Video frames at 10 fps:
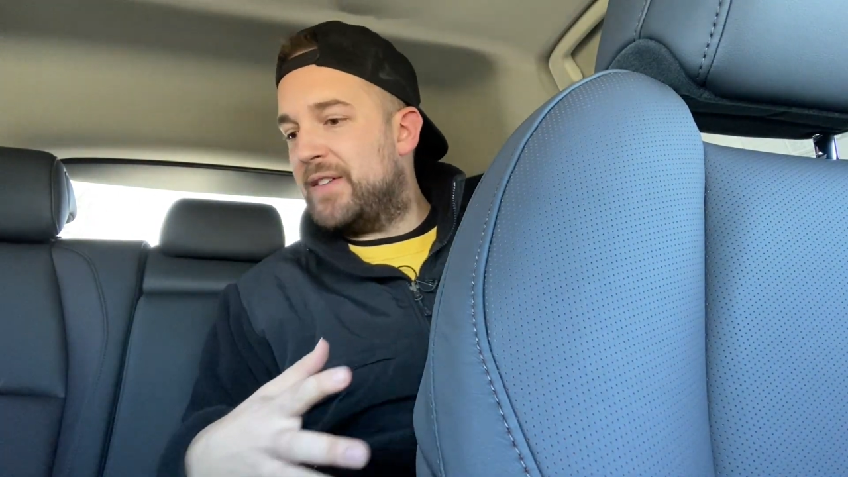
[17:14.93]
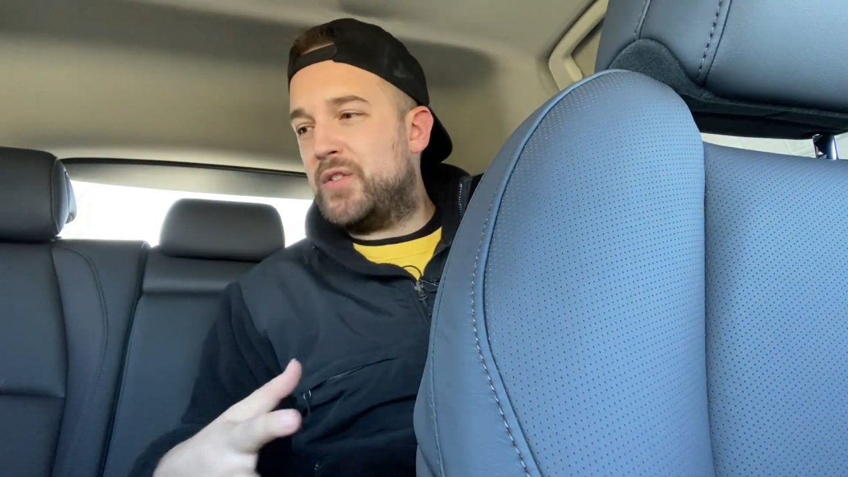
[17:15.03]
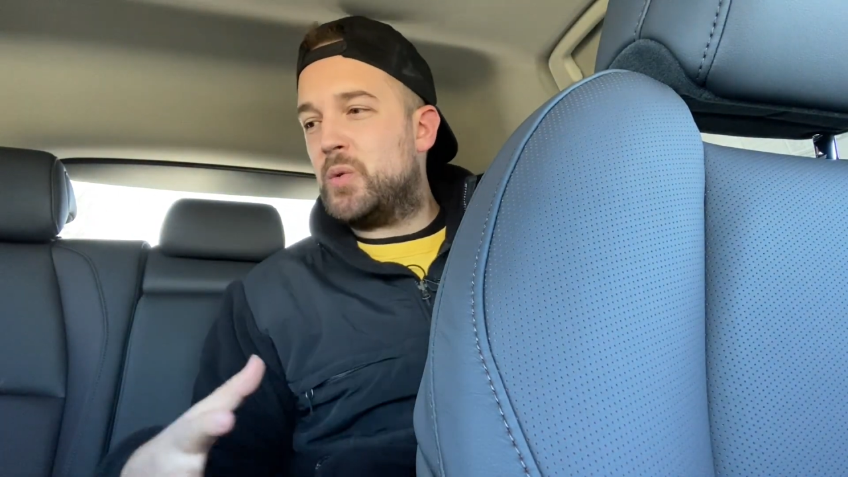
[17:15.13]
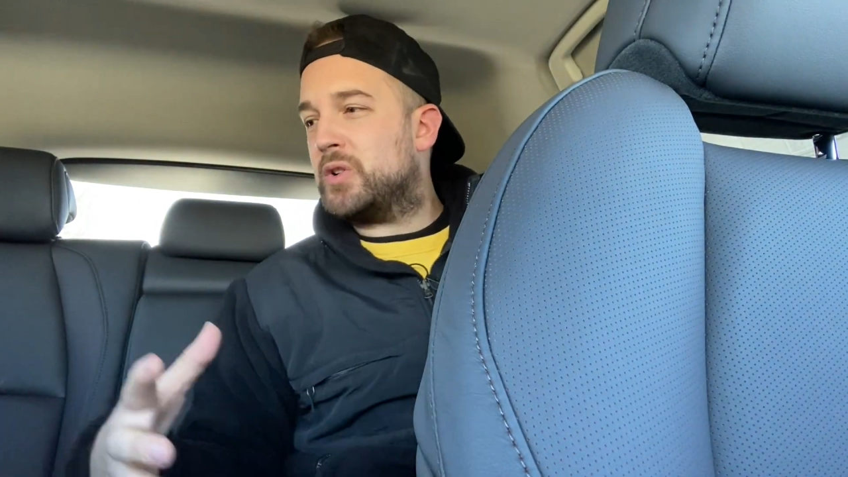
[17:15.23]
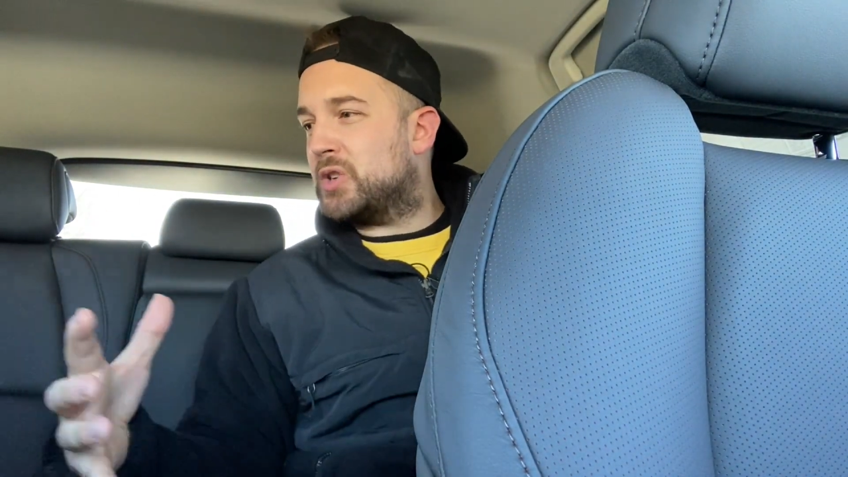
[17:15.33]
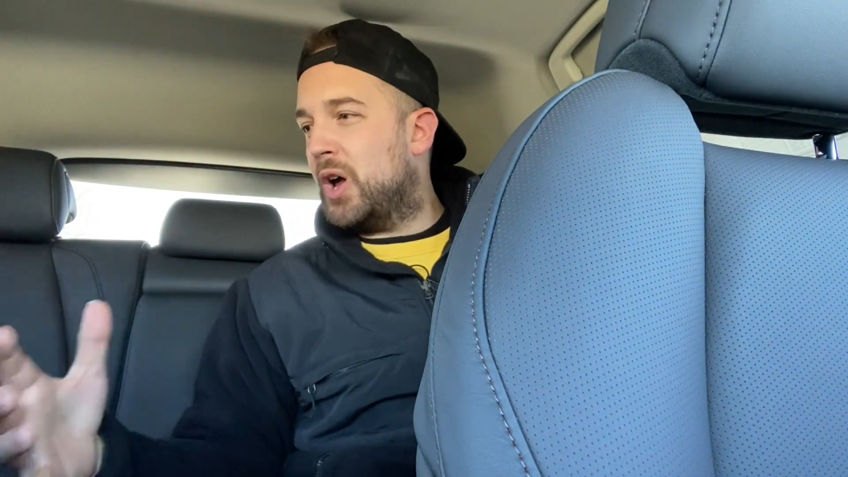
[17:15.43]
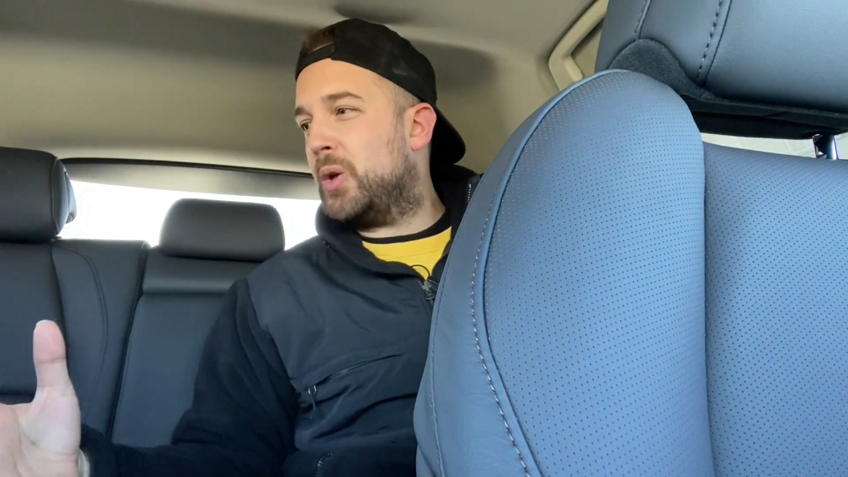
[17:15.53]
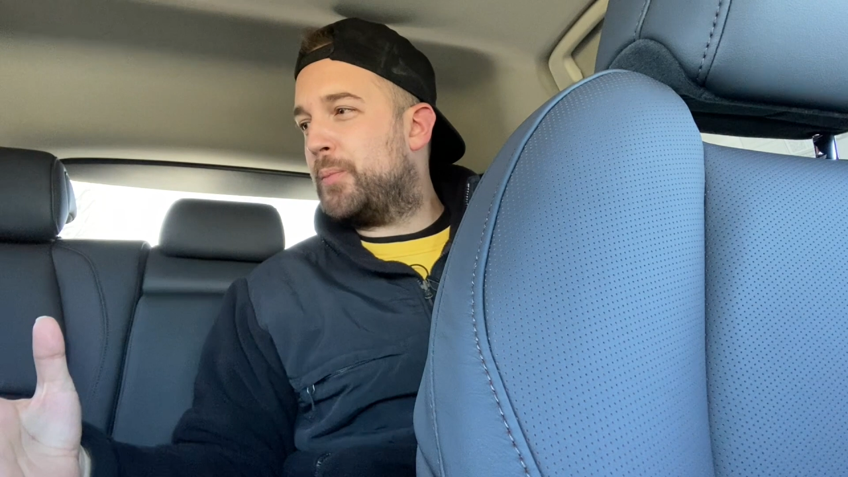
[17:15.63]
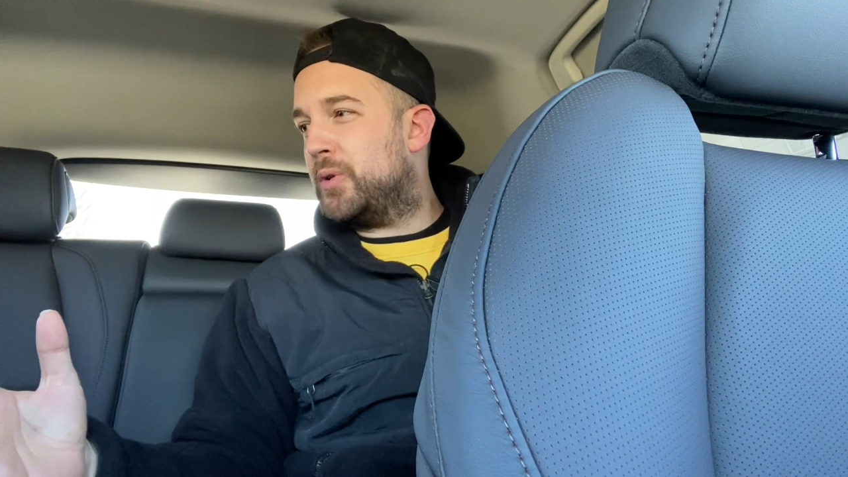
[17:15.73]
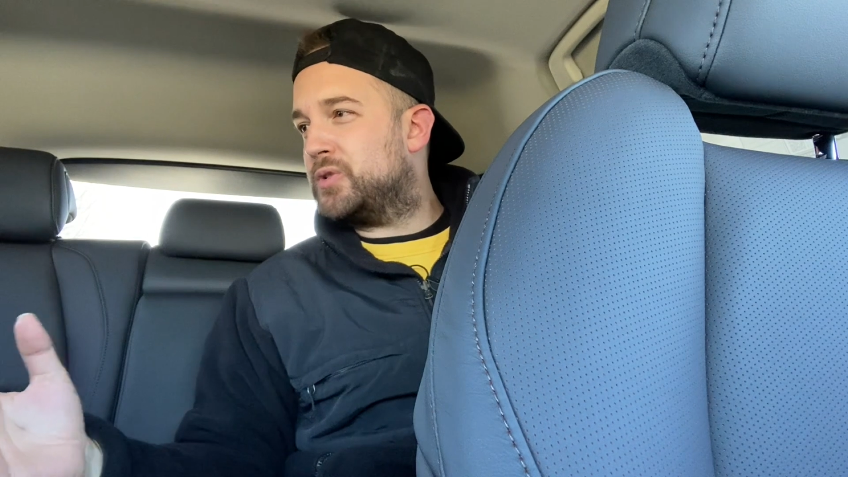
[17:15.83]
if you're a
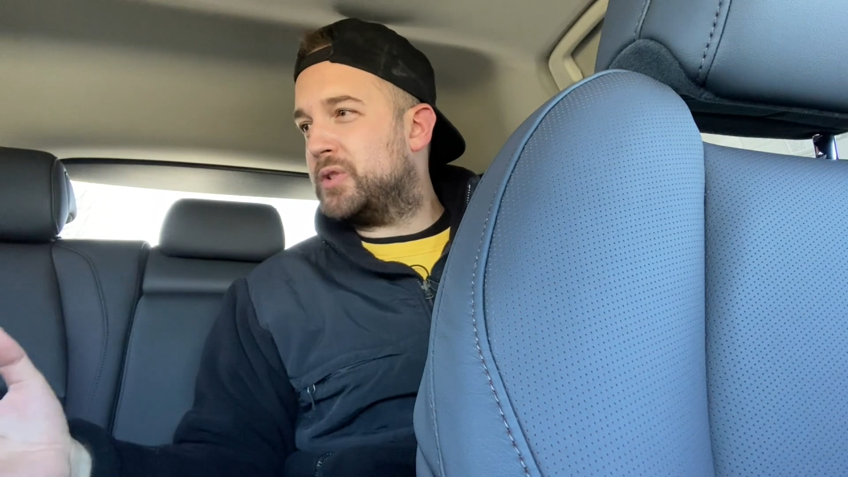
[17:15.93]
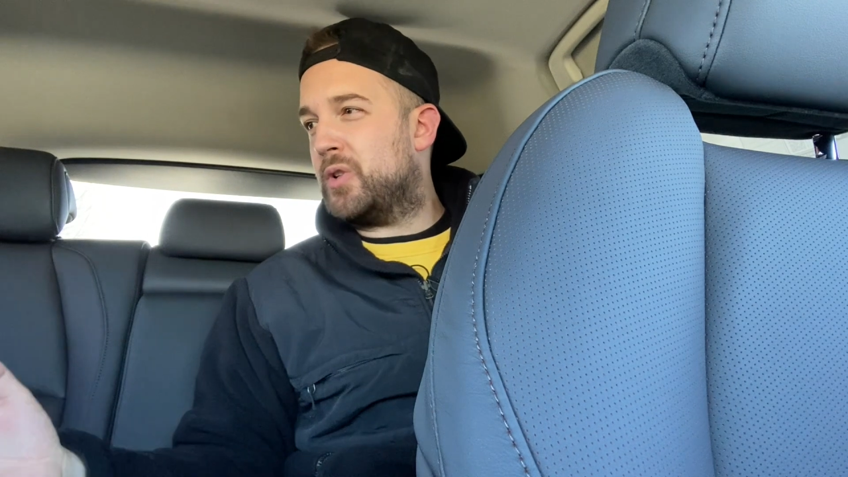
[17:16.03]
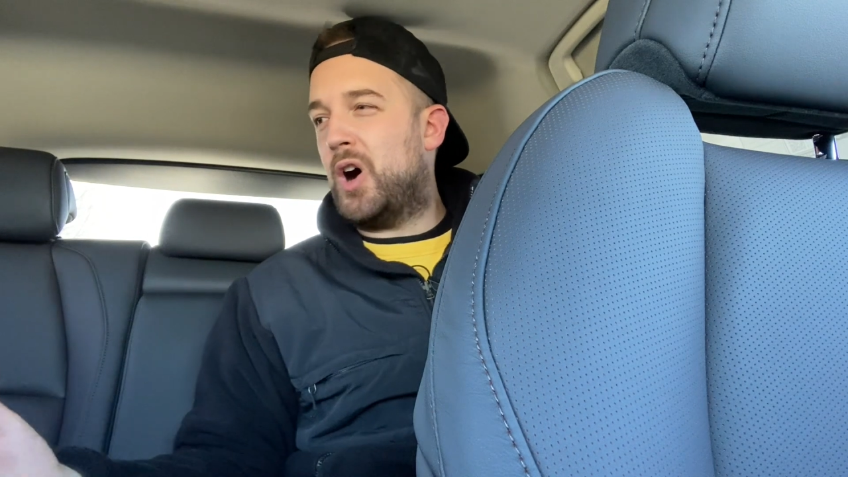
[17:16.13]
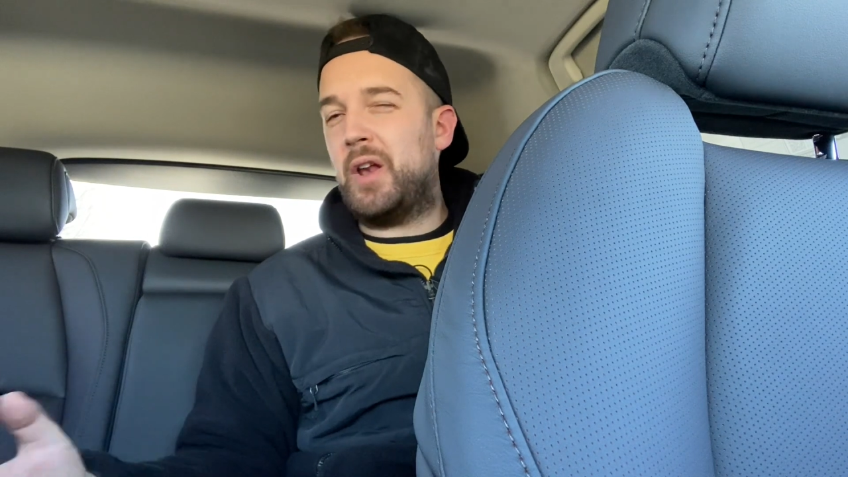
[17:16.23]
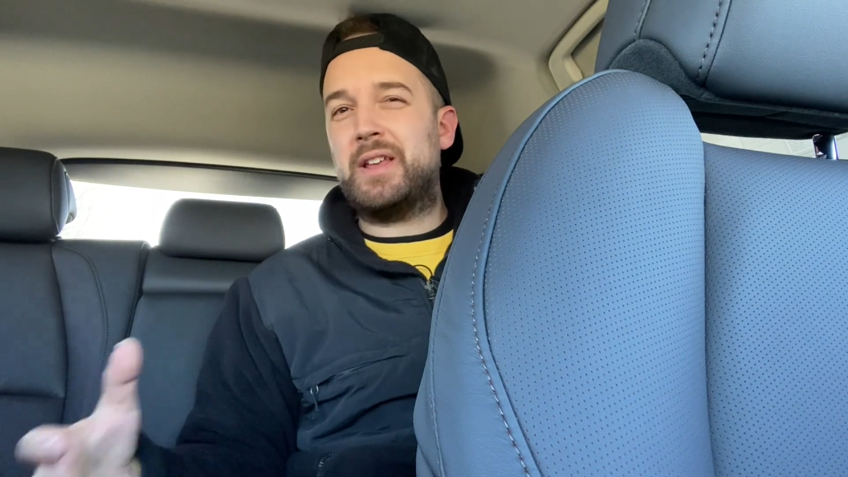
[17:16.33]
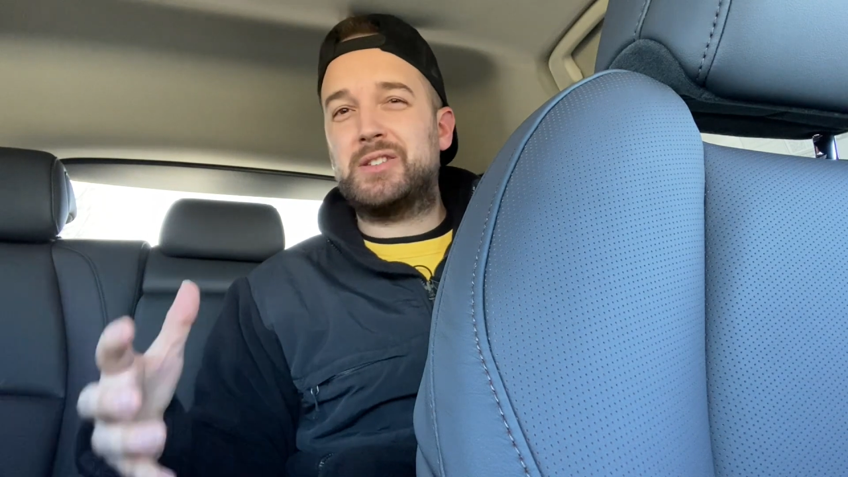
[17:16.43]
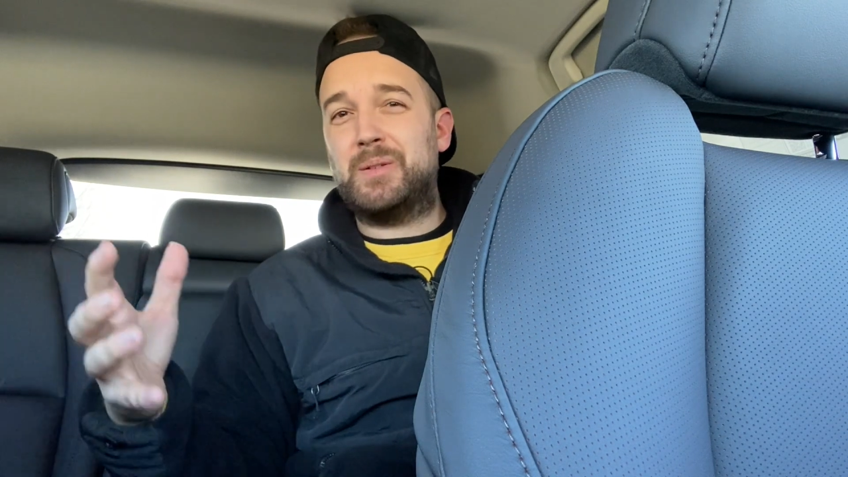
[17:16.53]
taller person or hauling